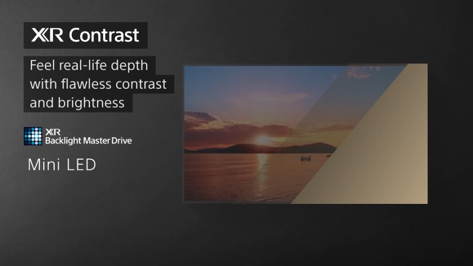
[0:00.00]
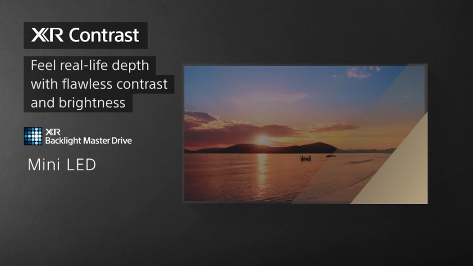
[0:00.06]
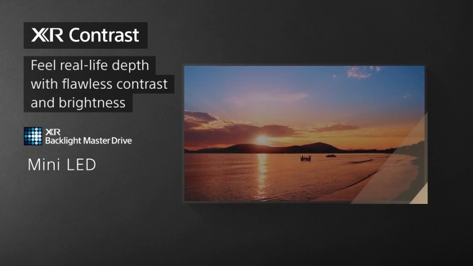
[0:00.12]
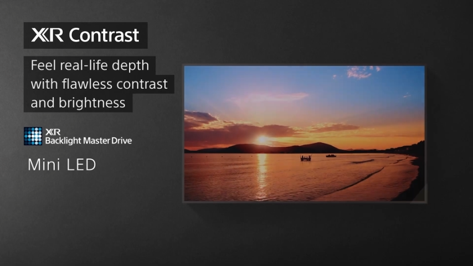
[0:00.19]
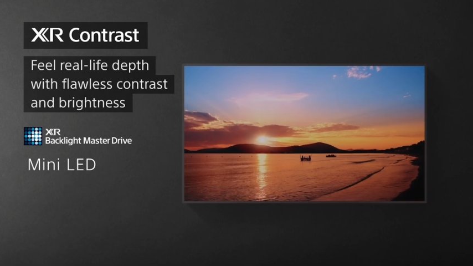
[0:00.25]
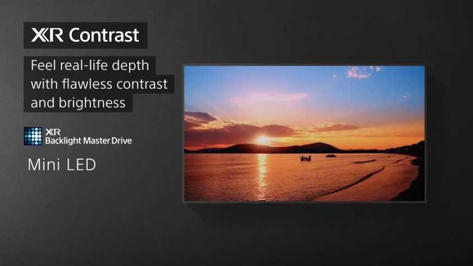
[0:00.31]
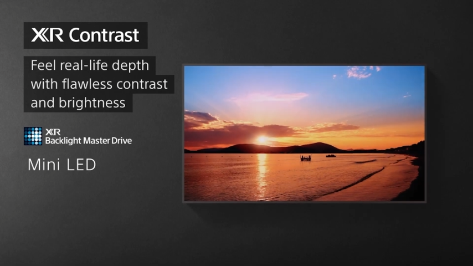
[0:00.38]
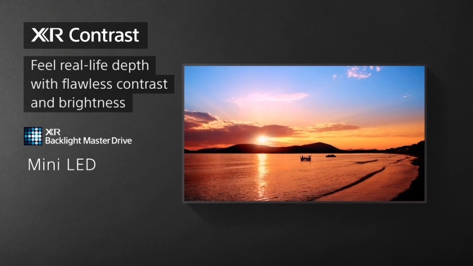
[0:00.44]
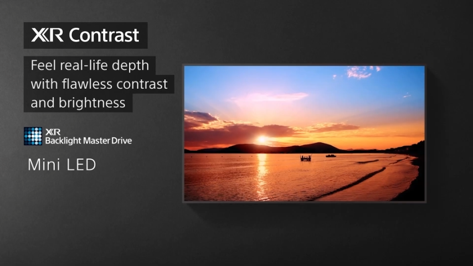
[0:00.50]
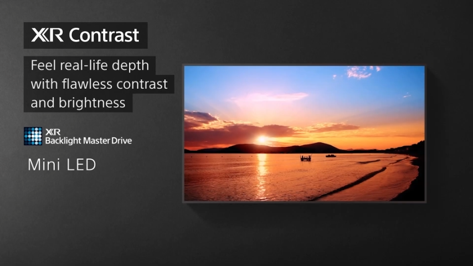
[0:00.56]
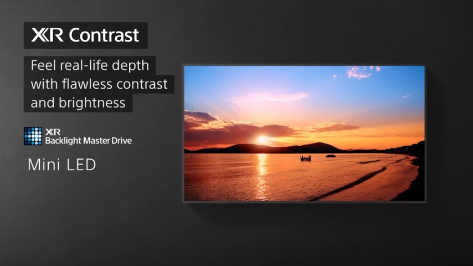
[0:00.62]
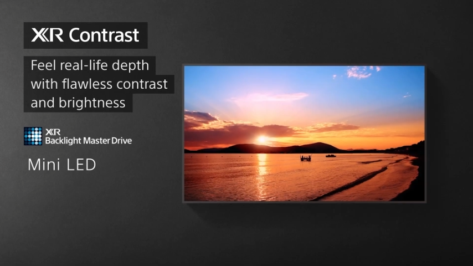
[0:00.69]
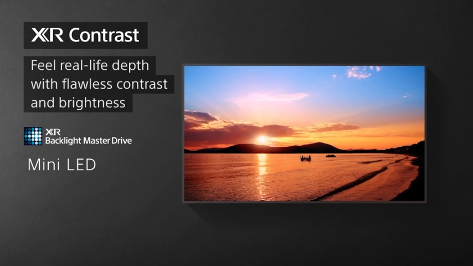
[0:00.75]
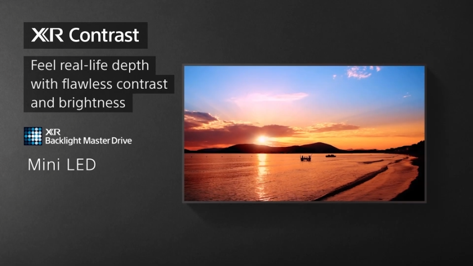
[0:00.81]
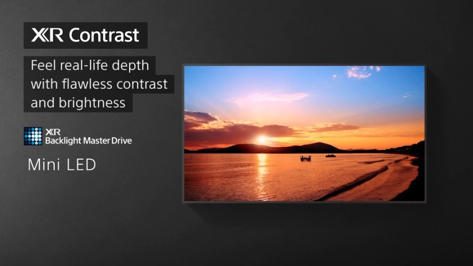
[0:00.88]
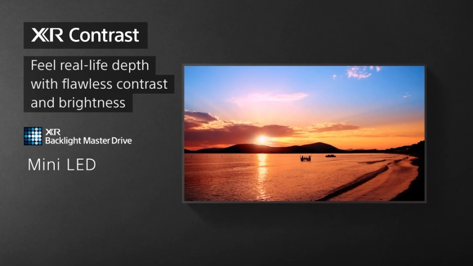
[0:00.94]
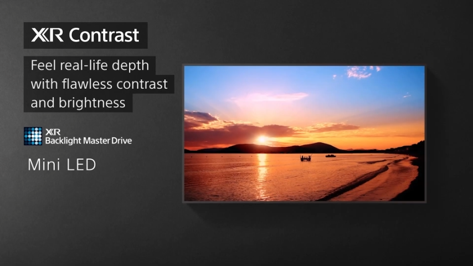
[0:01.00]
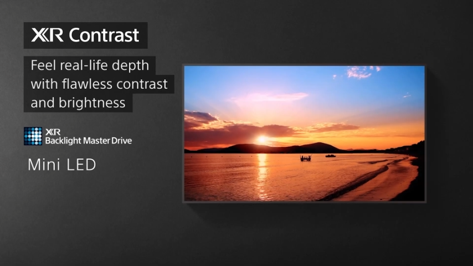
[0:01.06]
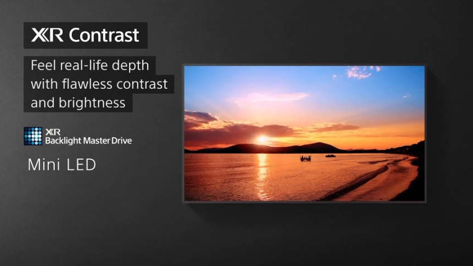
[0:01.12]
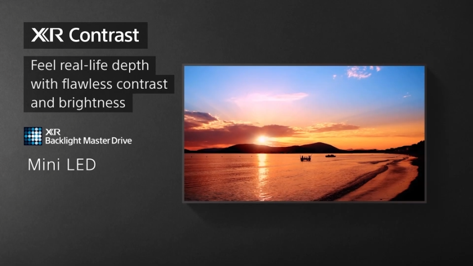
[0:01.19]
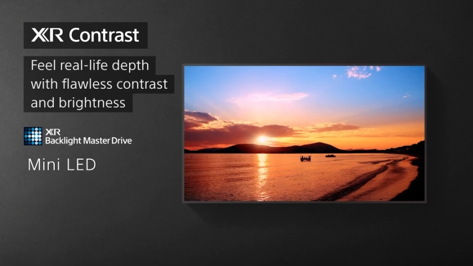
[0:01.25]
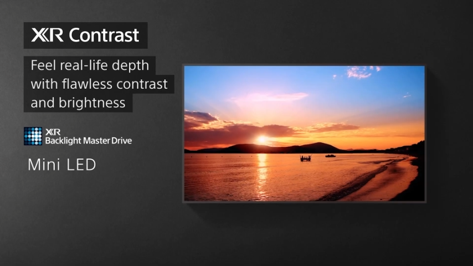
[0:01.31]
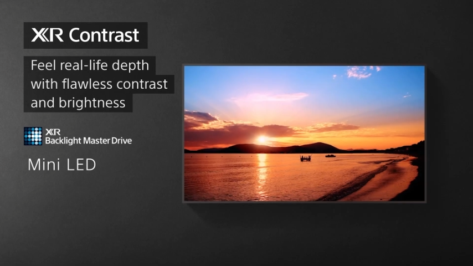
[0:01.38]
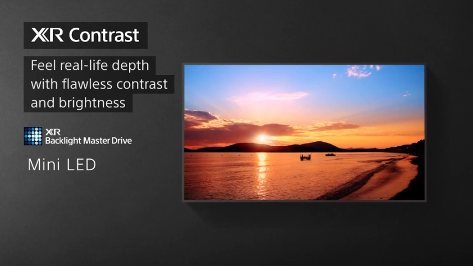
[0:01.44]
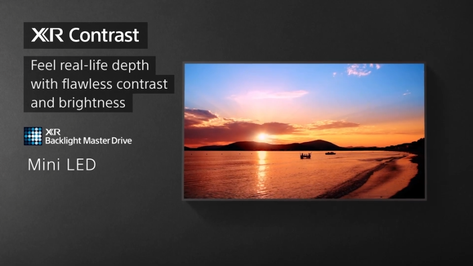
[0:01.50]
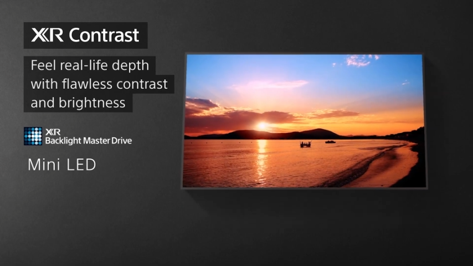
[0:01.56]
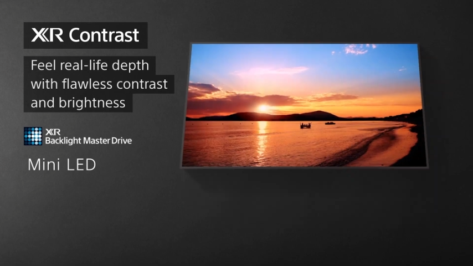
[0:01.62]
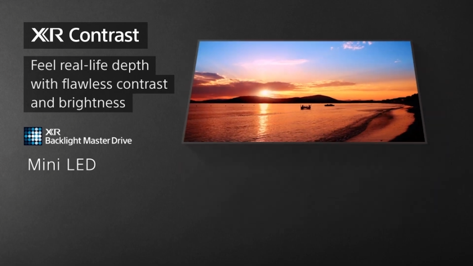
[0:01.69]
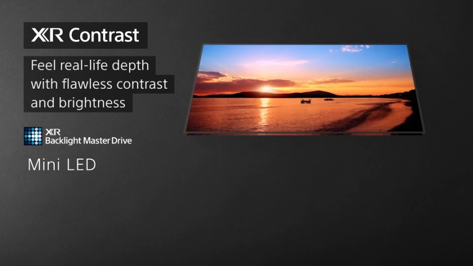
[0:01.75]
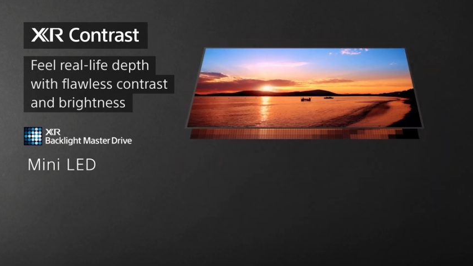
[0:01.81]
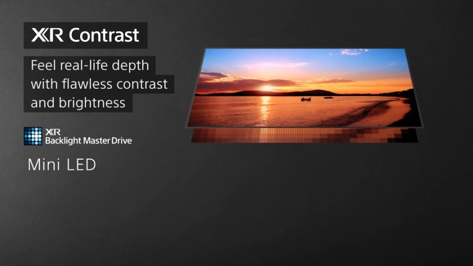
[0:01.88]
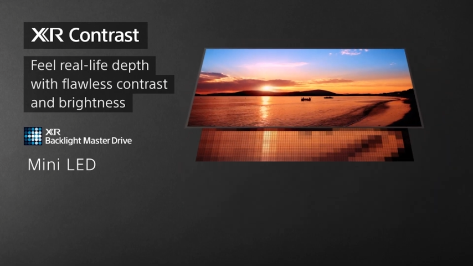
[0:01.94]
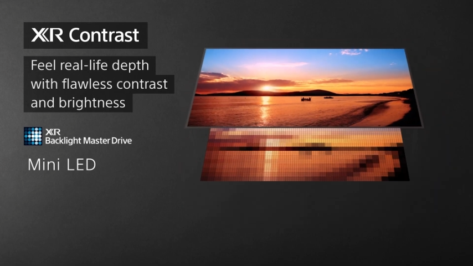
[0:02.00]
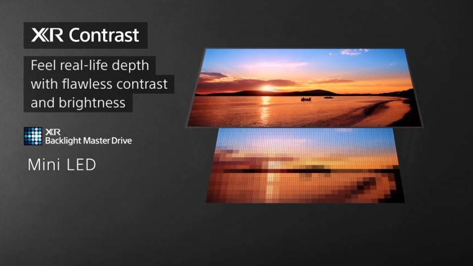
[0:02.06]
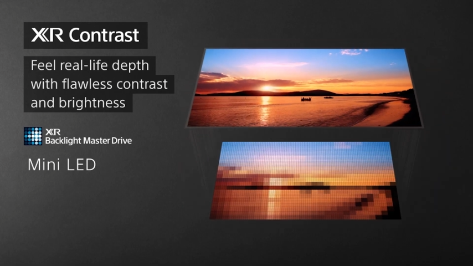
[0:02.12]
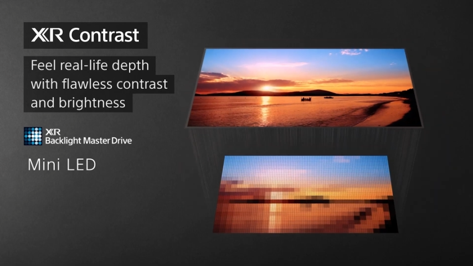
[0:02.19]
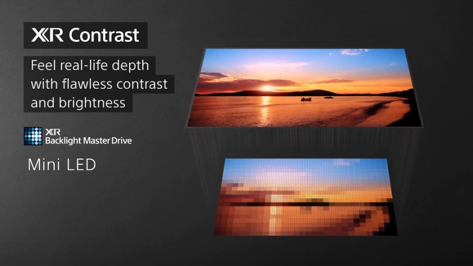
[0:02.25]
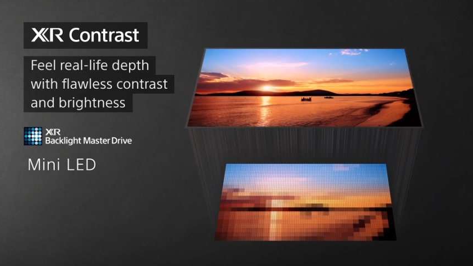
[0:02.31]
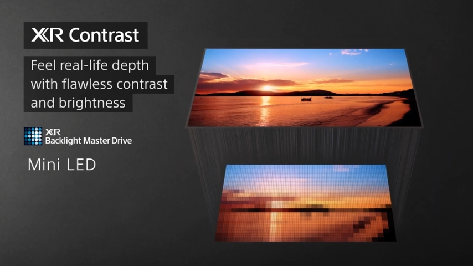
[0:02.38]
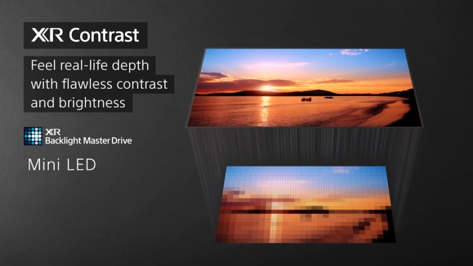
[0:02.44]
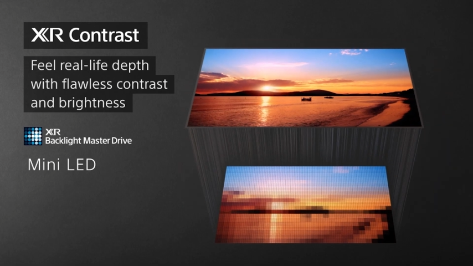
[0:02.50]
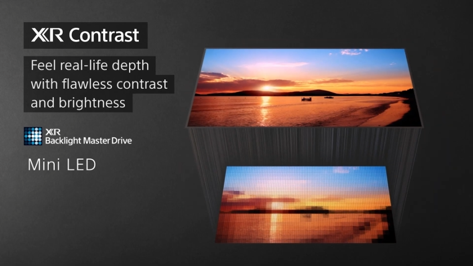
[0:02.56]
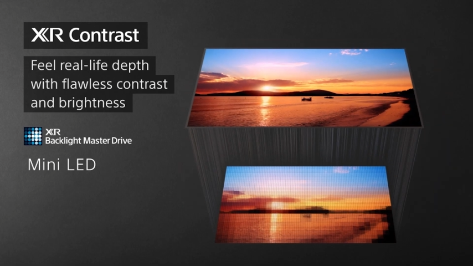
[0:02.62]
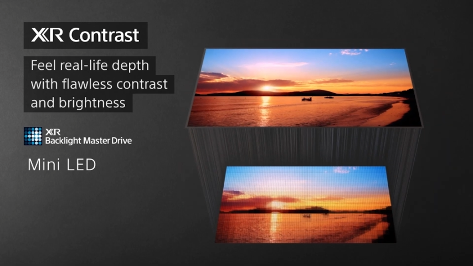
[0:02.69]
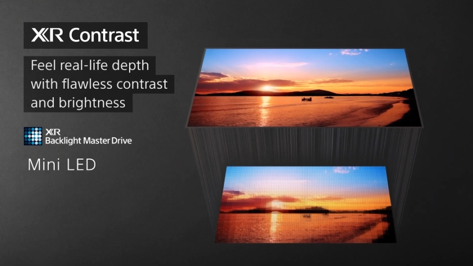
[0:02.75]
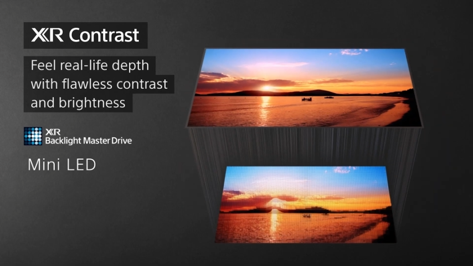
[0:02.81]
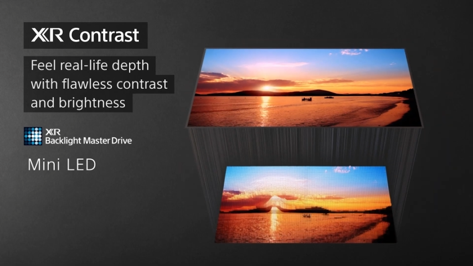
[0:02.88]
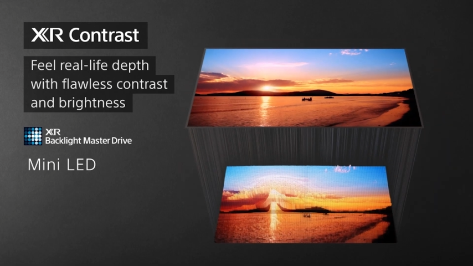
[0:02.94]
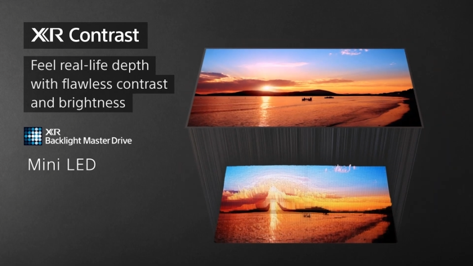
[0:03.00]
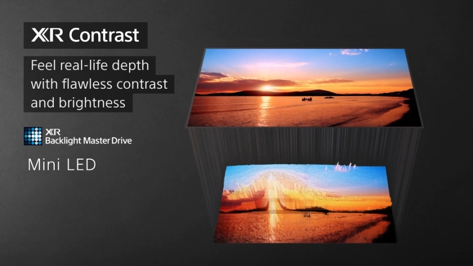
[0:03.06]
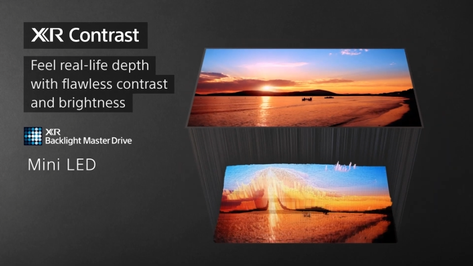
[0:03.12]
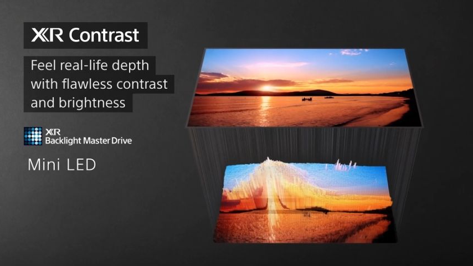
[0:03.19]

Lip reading: (no speaker visible)